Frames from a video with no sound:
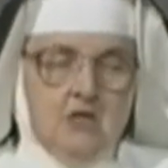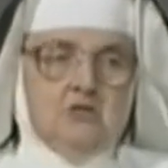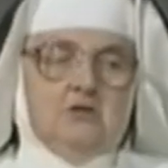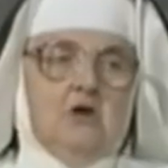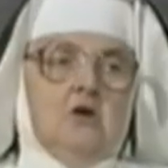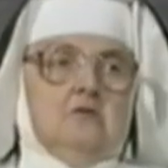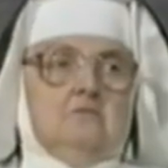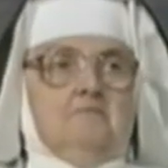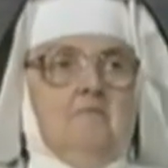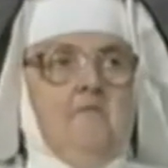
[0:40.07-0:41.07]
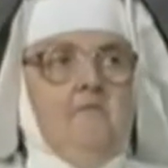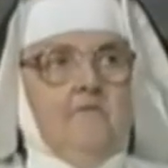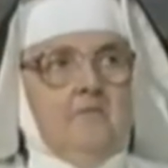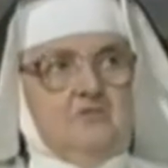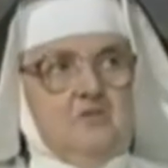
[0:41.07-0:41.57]
You know,
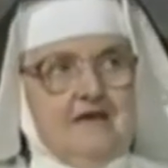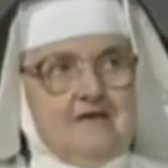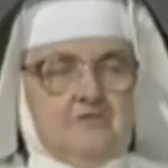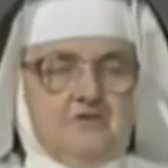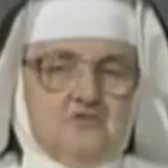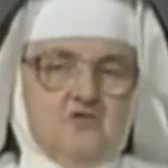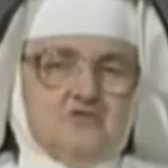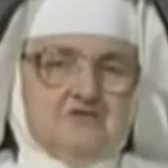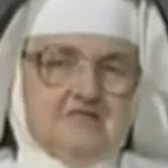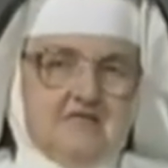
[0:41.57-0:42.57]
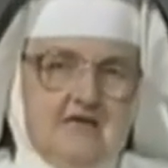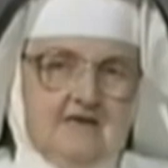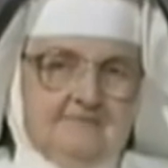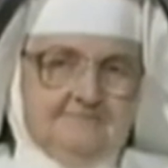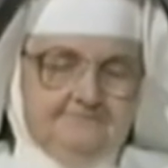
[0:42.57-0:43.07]
no matter where you go
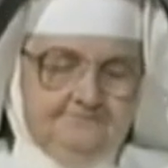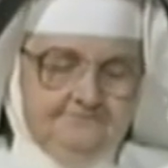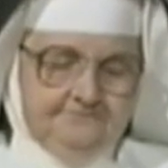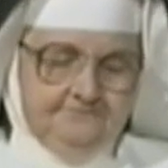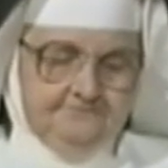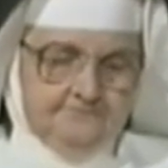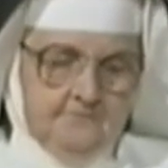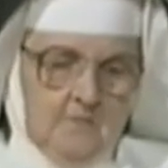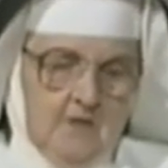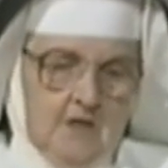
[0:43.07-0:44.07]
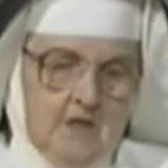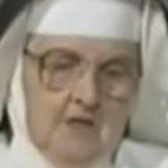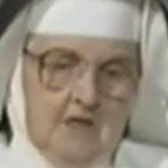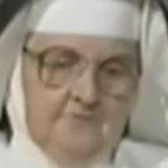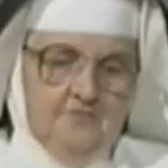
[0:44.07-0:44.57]
today,
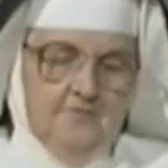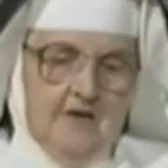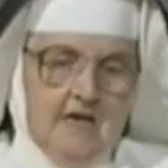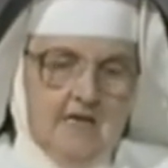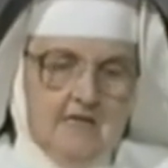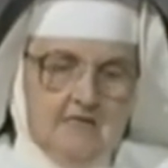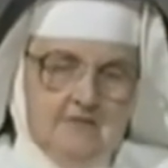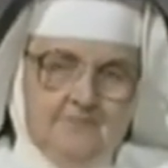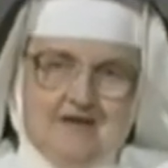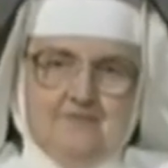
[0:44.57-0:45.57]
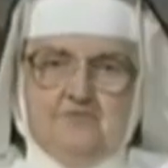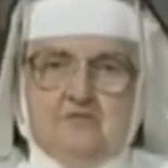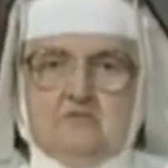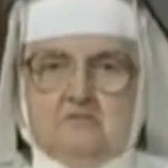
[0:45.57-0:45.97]
if you buy any Bible,